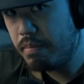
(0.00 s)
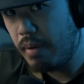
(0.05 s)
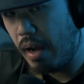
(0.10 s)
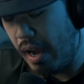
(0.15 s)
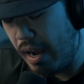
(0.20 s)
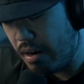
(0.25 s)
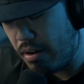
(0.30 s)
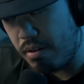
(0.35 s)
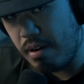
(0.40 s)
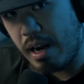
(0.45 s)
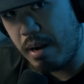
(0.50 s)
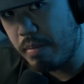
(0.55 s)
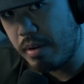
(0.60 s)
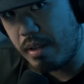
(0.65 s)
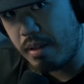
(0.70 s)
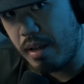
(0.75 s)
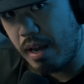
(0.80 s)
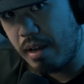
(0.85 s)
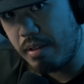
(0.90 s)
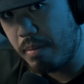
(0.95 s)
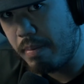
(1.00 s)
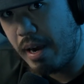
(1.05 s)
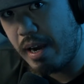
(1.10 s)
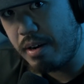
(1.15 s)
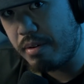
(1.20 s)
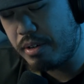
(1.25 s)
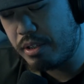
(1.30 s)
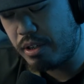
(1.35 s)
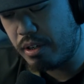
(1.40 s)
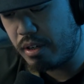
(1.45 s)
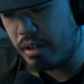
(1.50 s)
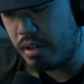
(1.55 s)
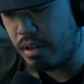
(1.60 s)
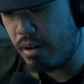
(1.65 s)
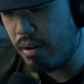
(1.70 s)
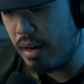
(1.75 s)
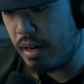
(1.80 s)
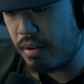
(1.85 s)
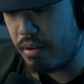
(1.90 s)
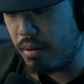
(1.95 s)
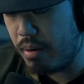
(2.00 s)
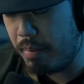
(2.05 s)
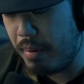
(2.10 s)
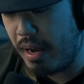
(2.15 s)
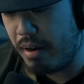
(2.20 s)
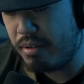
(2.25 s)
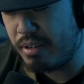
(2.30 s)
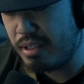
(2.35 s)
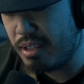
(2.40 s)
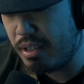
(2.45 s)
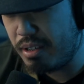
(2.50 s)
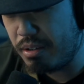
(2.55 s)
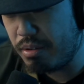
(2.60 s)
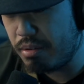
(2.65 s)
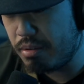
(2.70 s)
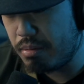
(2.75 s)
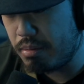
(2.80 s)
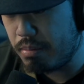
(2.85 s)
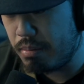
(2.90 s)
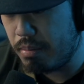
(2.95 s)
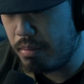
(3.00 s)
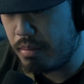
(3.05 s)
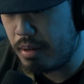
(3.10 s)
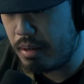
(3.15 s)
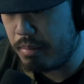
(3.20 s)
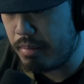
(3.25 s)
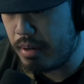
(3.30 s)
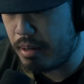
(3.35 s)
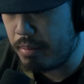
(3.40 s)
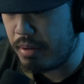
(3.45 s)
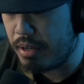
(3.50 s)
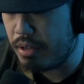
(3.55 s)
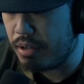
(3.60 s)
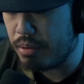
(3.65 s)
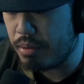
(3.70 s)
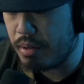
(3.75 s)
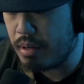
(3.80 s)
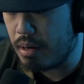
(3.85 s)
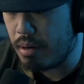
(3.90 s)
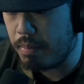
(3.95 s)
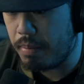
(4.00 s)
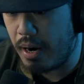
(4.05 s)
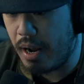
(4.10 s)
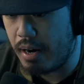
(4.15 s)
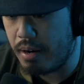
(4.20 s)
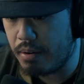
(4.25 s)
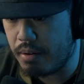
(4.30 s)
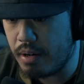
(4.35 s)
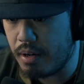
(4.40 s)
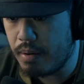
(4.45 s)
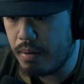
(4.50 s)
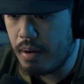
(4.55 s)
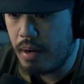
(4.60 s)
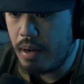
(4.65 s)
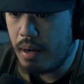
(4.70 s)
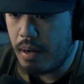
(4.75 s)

I don't know how the batteries are going to go. I don't know what batteries they use. Maybe you would know, but I don't know.